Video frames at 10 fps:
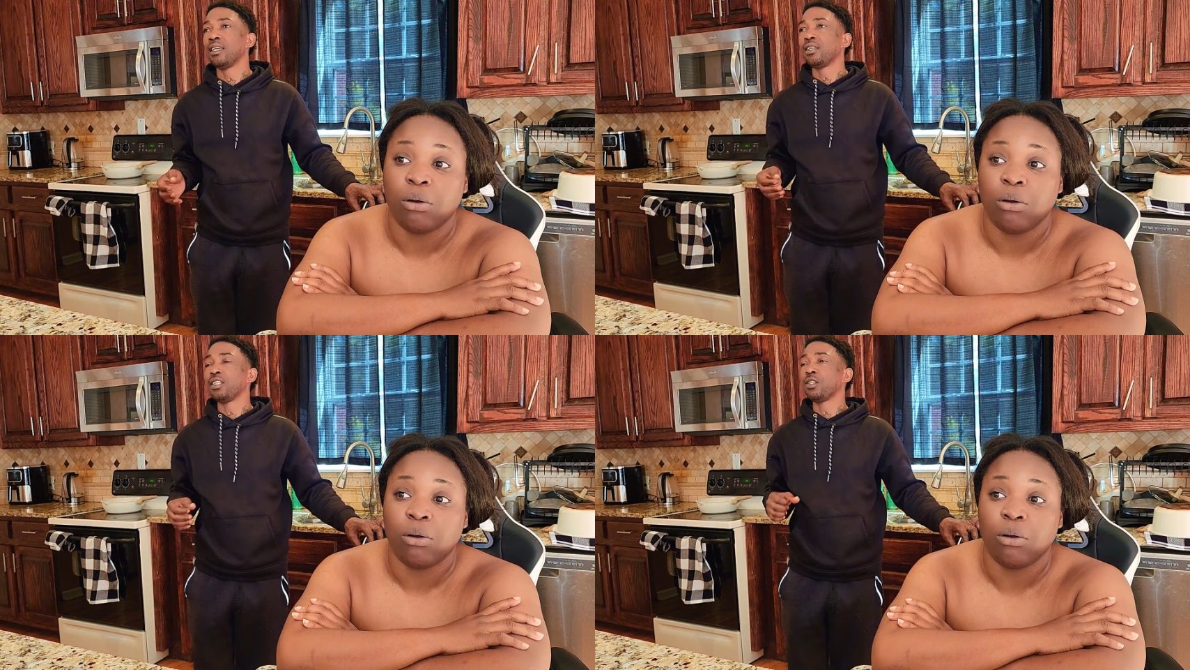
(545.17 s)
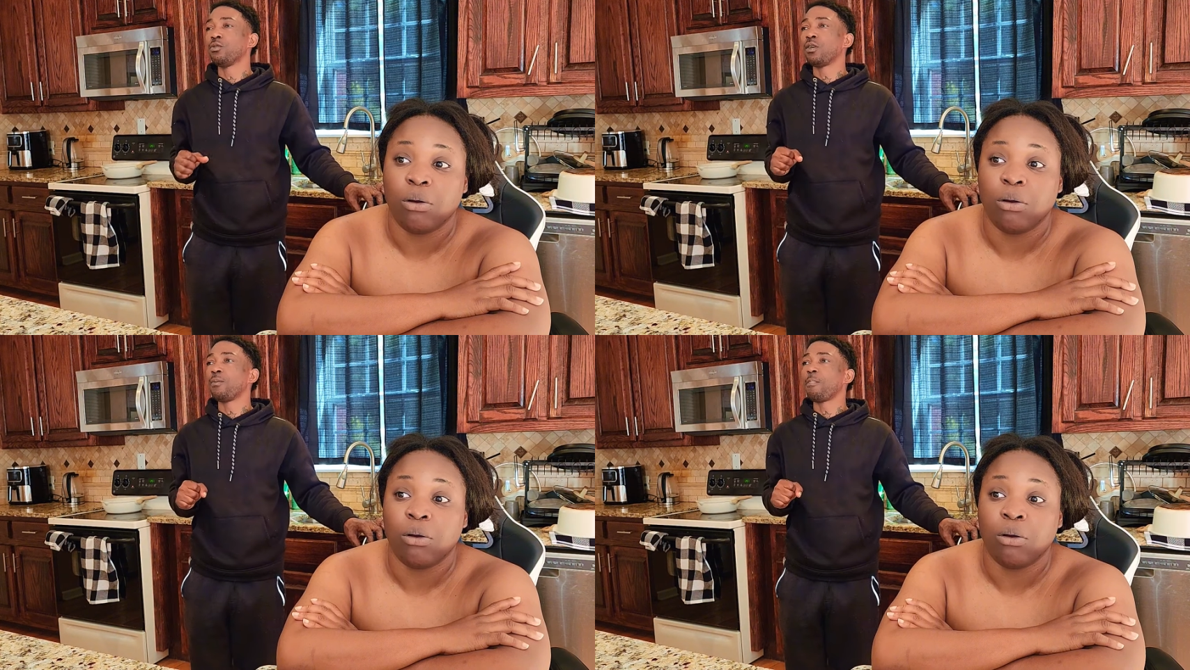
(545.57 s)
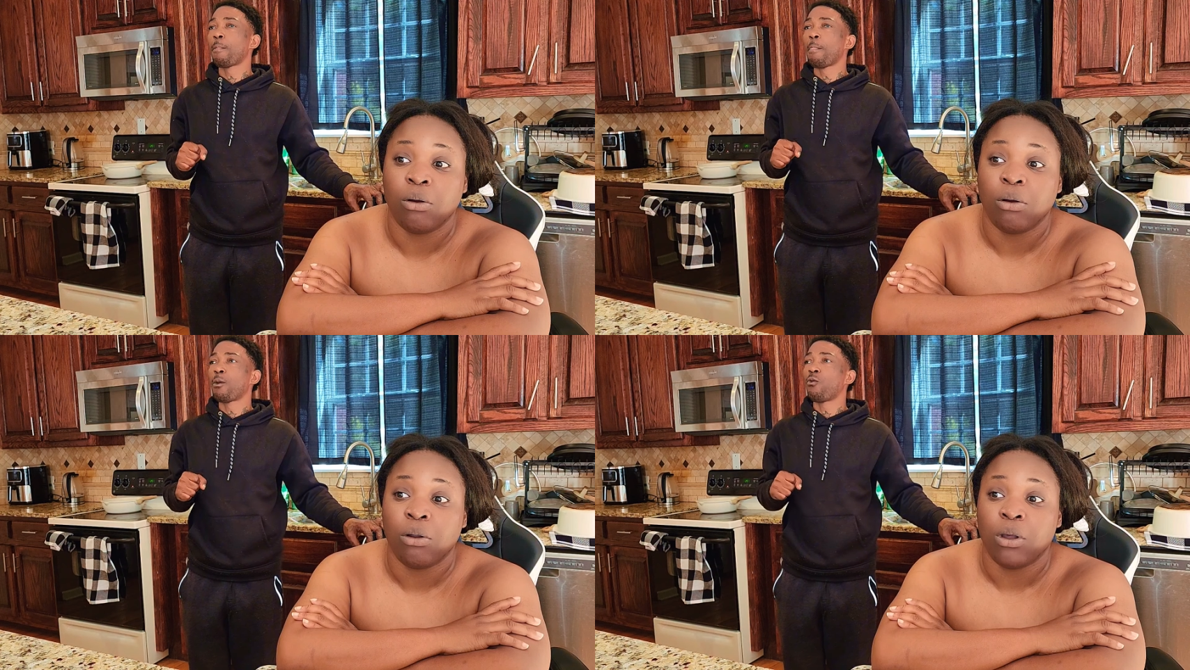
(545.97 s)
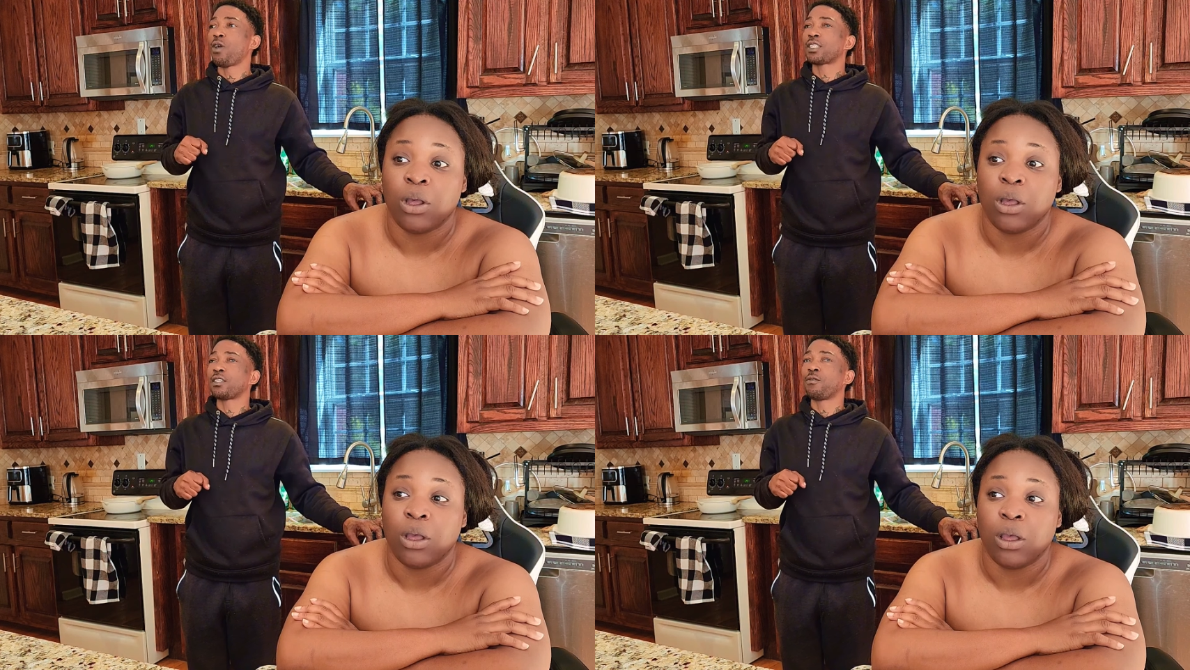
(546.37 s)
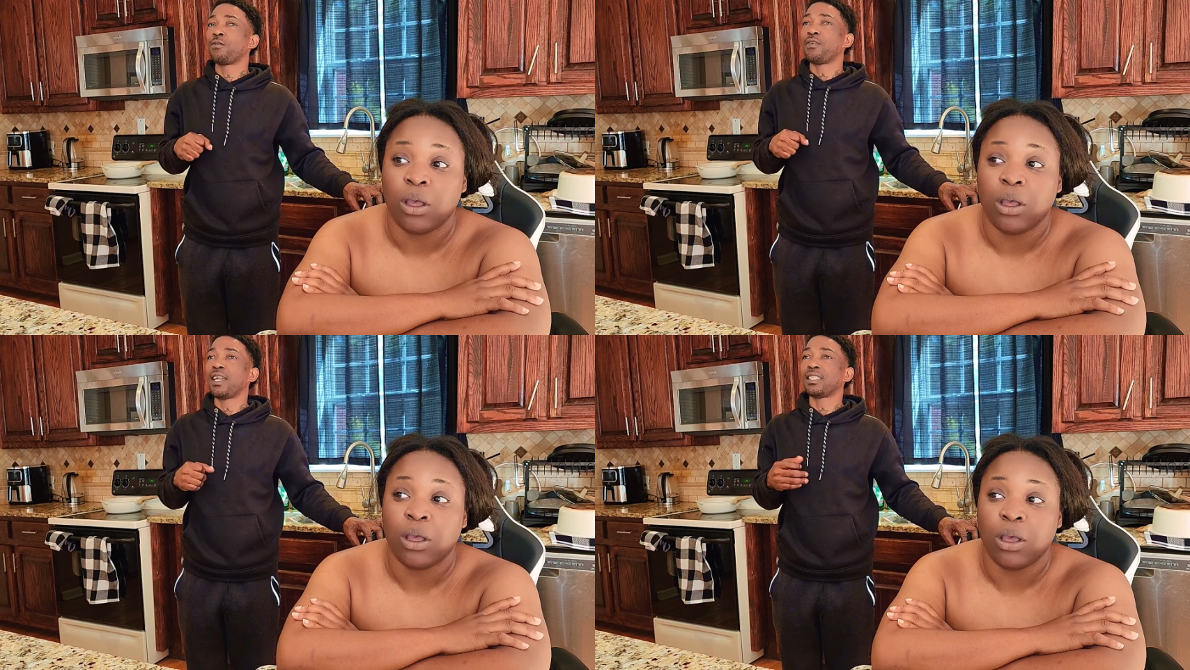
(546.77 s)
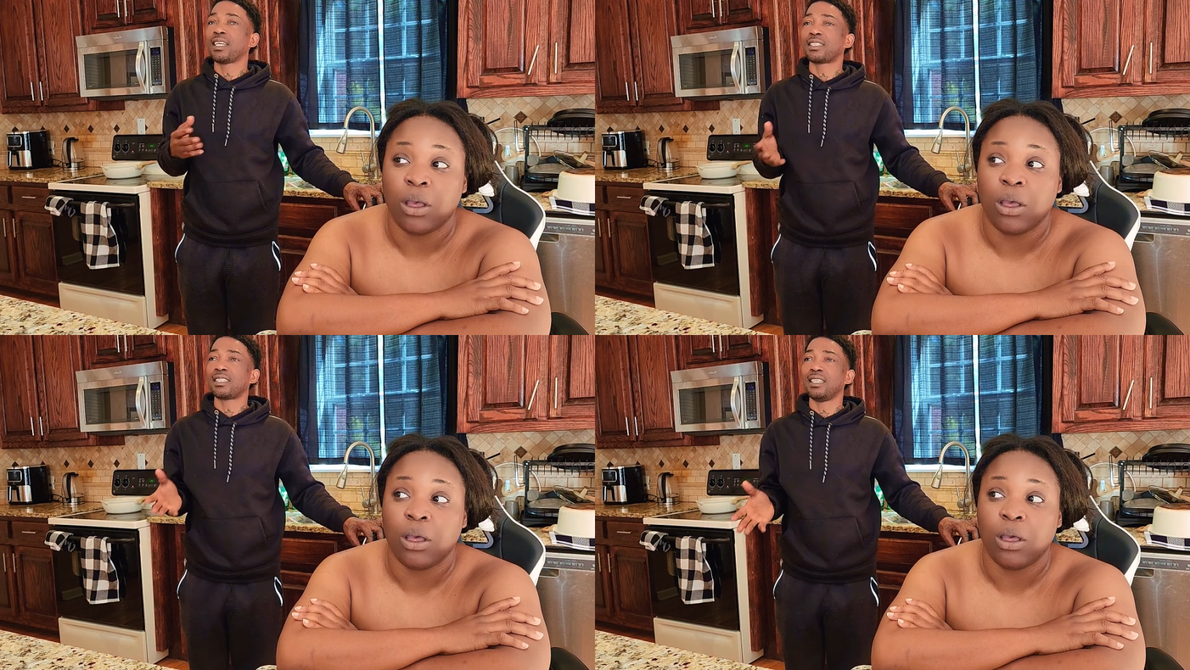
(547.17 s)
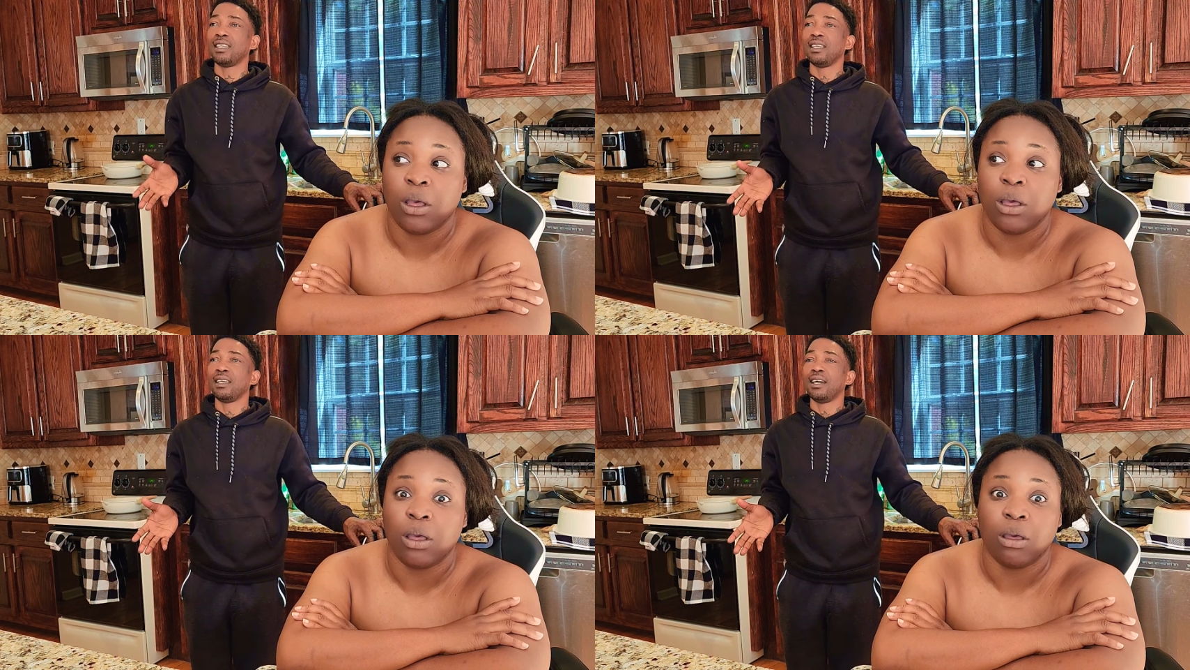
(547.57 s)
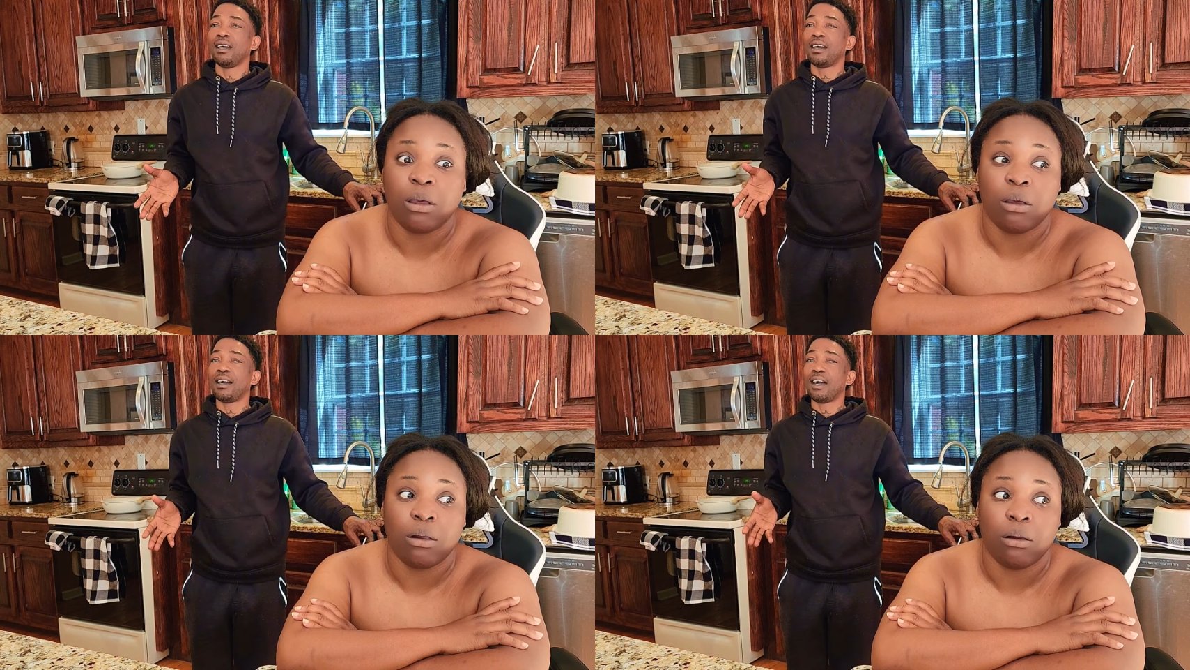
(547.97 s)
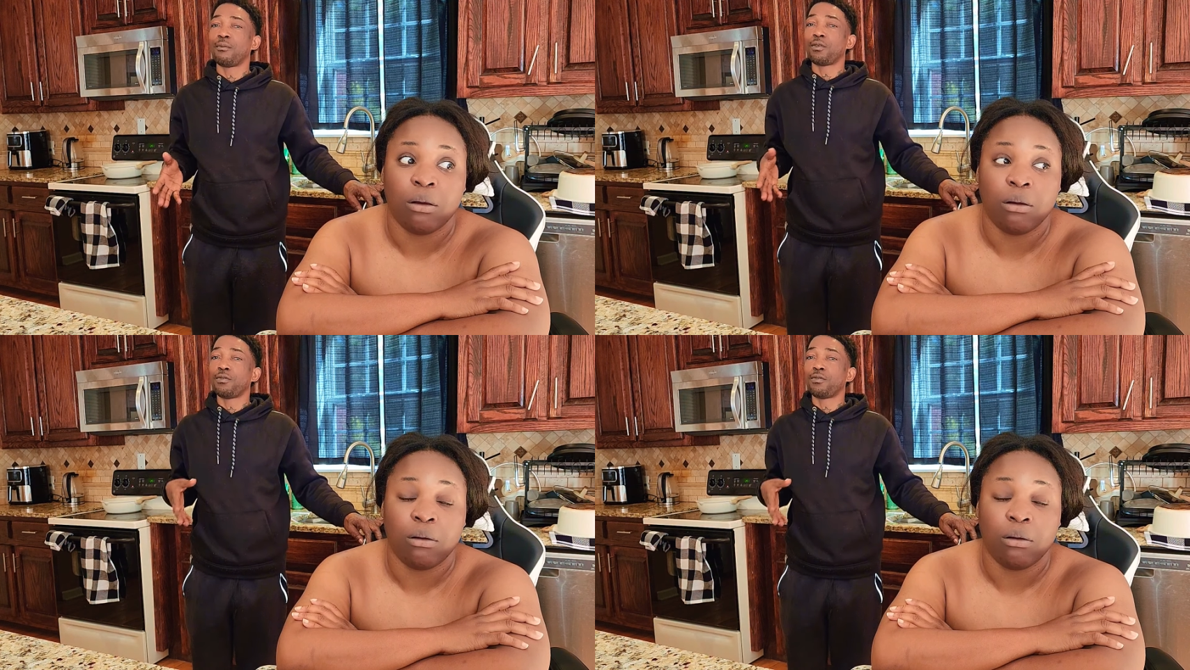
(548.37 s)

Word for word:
Speaker 1: You know, what's your fantasy? Um,